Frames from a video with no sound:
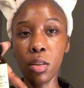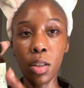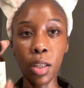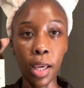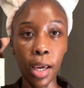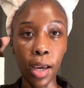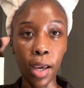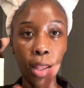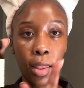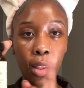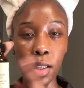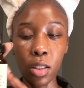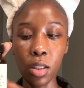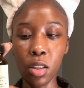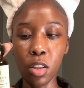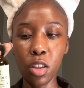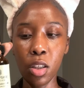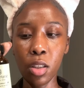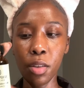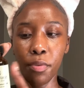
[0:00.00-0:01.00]
Yeah, and this
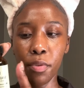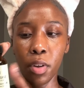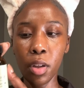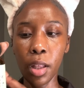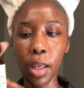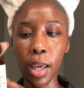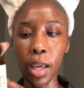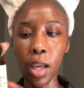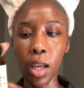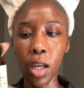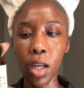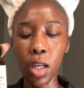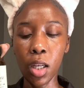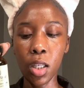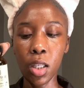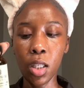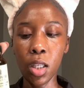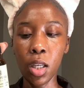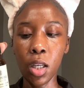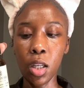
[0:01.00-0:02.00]
is just for like
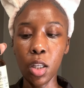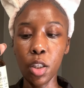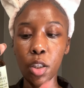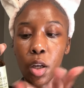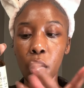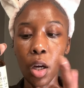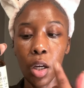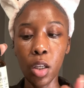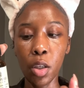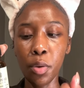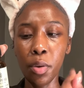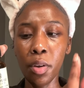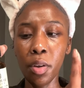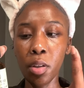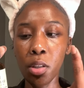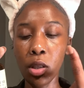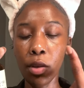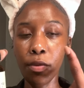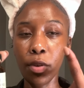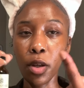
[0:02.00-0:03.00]
dark, you can
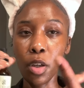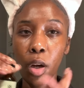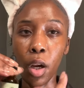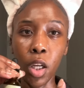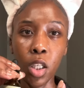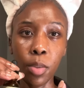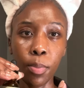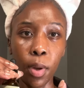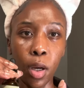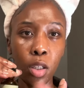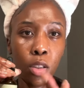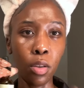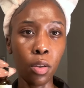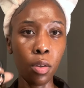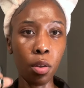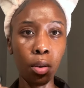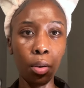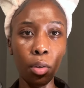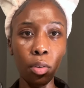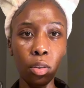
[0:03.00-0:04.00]
use it for dark spots, you
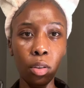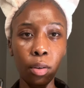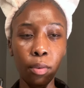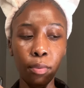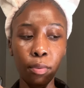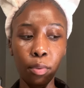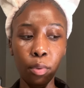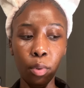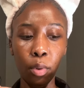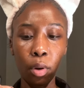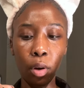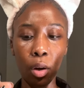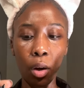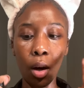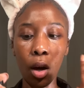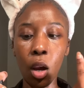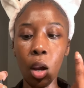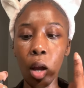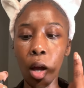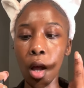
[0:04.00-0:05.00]
can use it
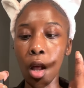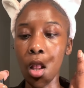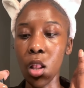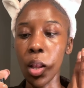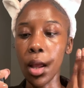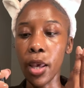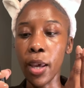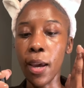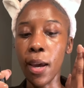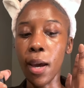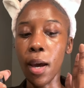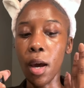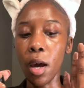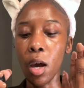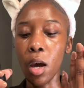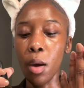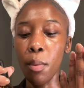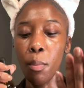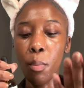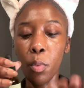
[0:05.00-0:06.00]
for like
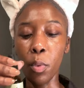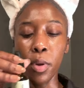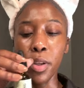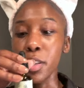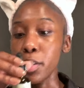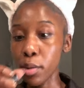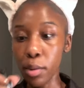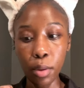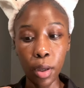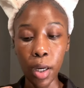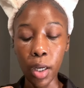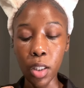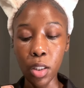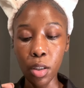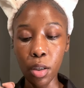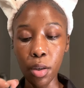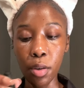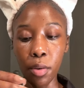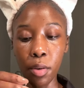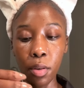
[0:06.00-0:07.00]
a
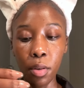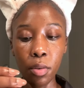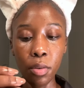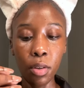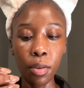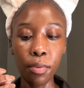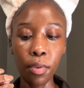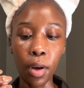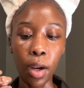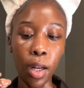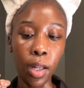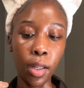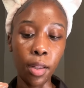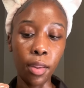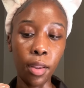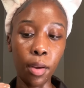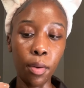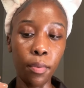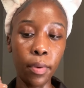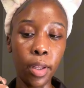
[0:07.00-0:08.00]
moisturizer, you can use it for
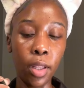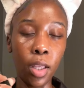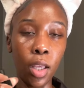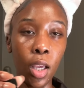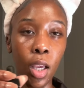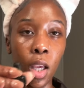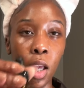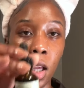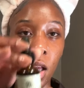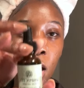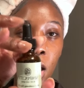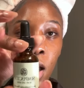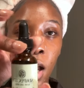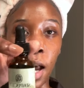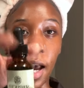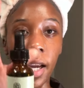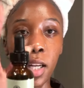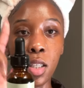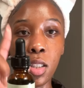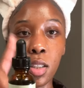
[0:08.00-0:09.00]
anything really.
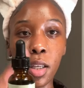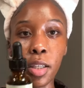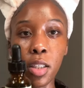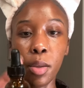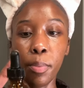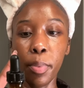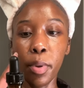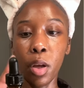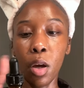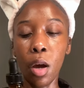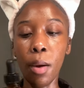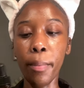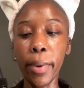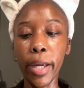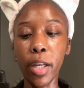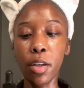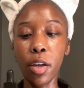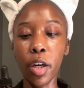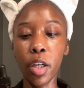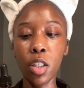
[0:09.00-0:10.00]
I just like to put it on
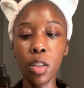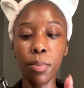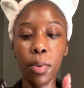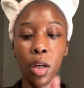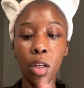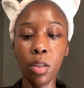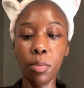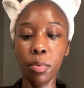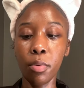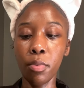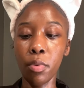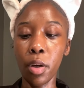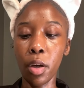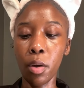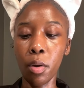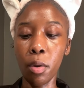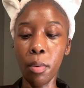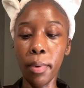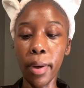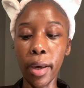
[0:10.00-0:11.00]
my dark spots before I
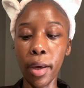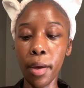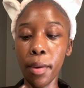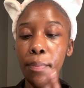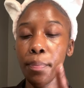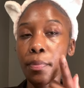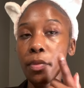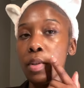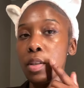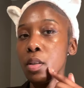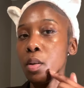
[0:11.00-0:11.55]
go to bed.